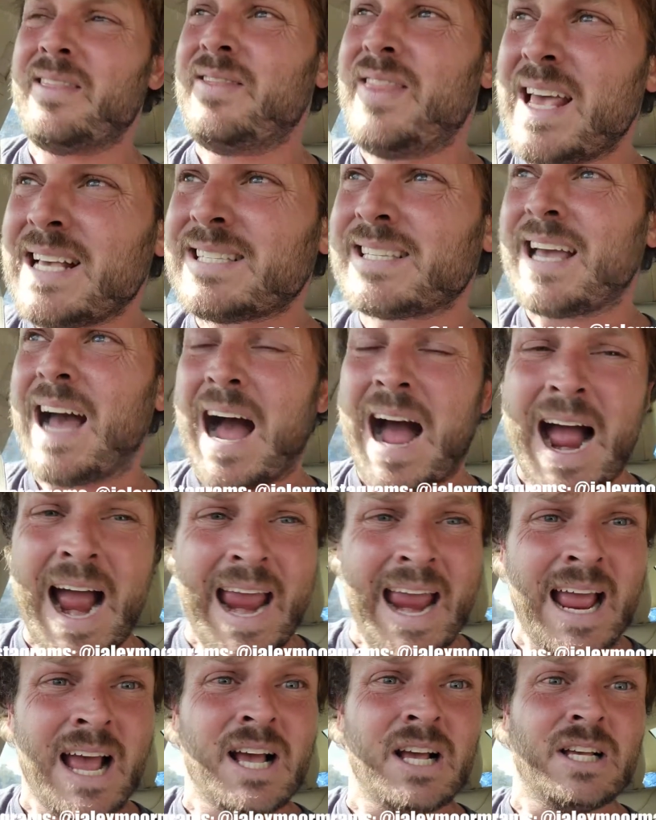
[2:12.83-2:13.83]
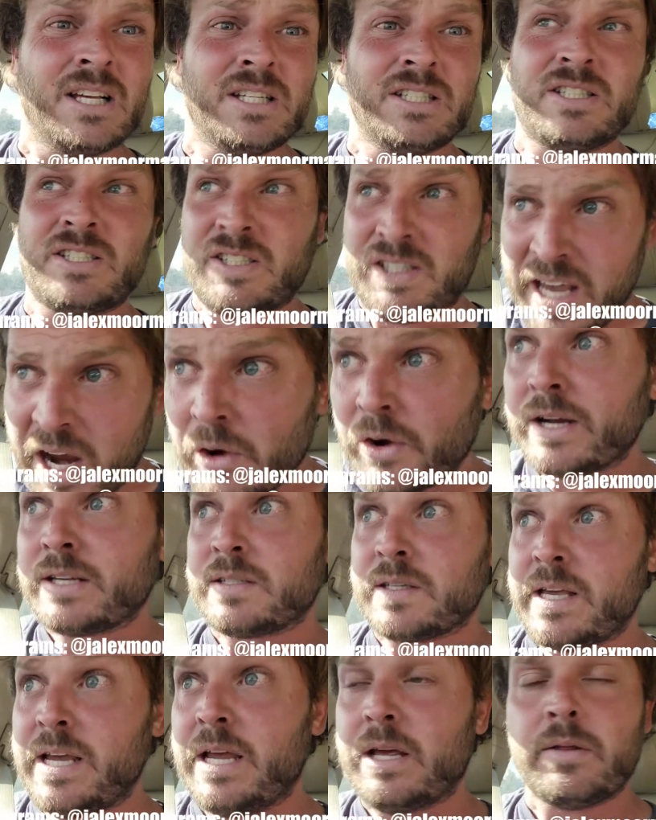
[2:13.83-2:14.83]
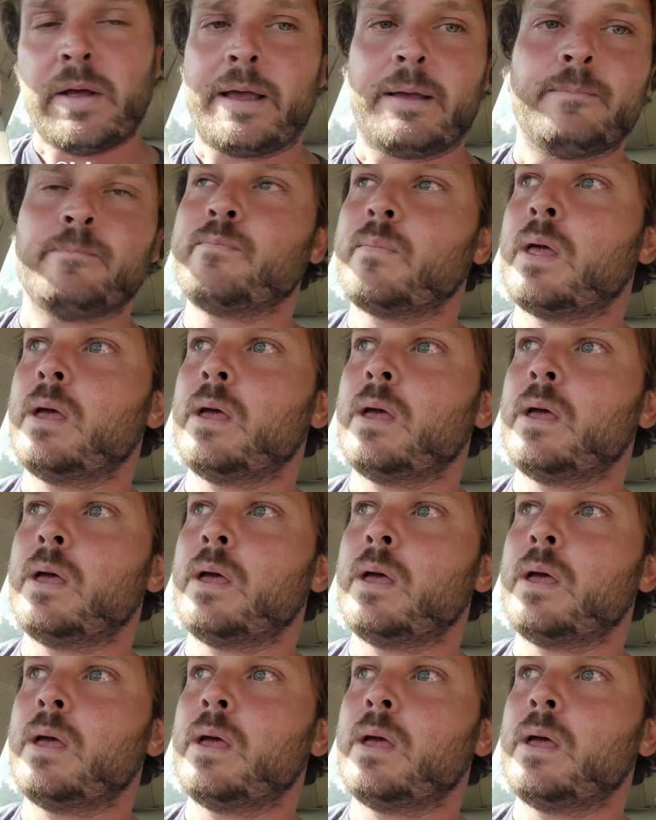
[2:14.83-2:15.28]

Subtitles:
this guy, seriously, like,